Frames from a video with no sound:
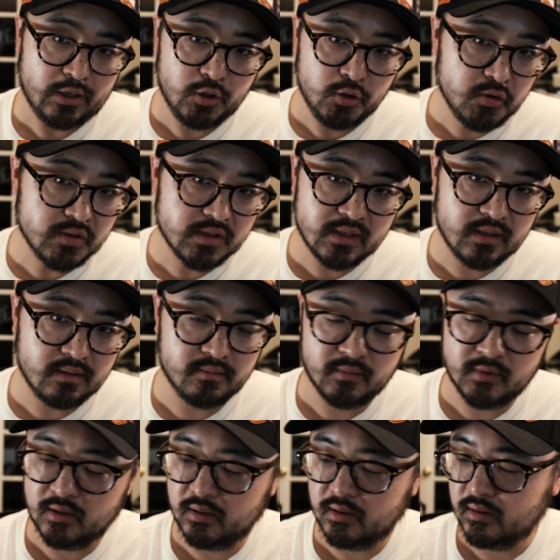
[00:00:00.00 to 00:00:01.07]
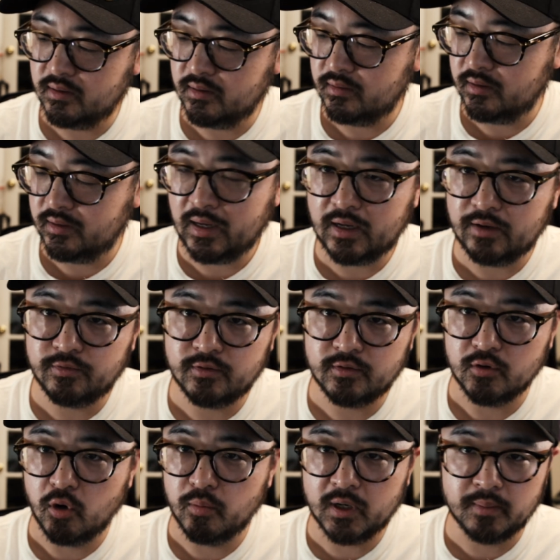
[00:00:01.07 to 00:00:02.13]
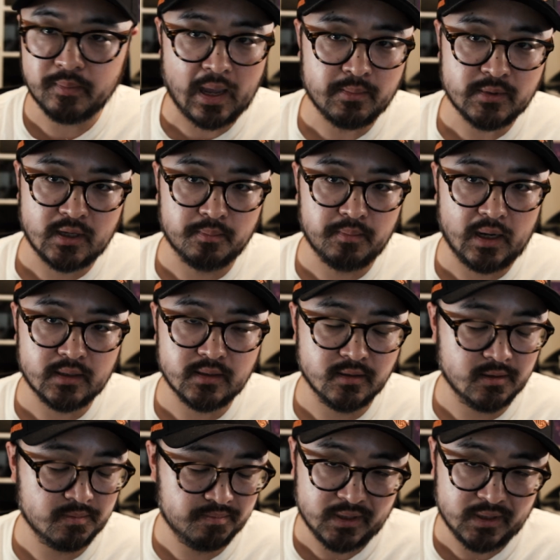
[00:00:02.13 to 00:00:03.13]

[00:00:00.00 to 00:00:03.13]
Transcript: use the knife to open up Amazon boxes.